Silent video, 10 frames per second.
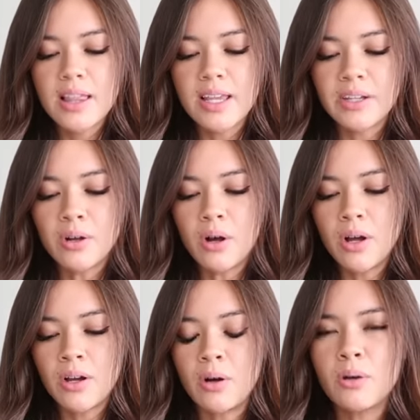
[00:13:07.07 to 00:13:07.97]
Like a,
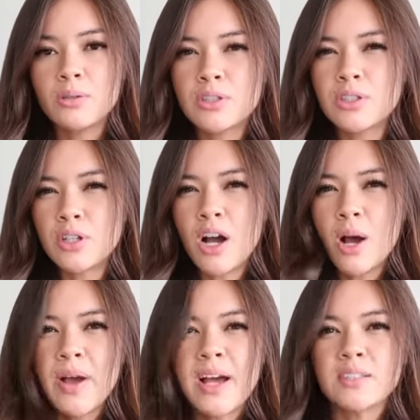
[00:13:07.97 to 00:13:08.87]
a halter
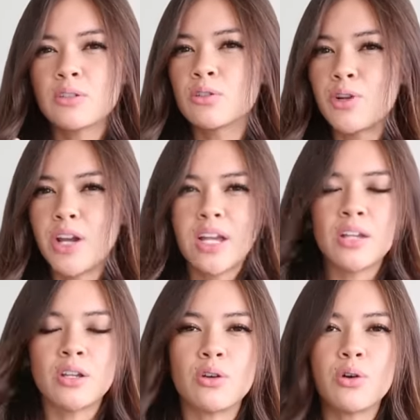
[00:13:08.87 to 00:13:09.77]
top has a great,
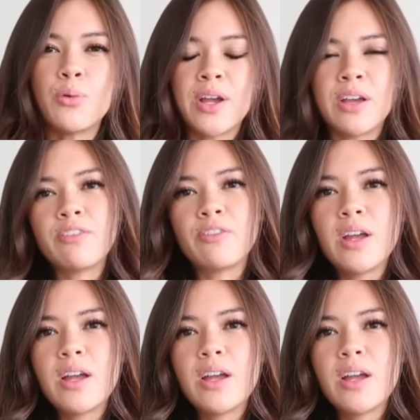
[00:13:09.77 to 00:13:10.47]
you know, way of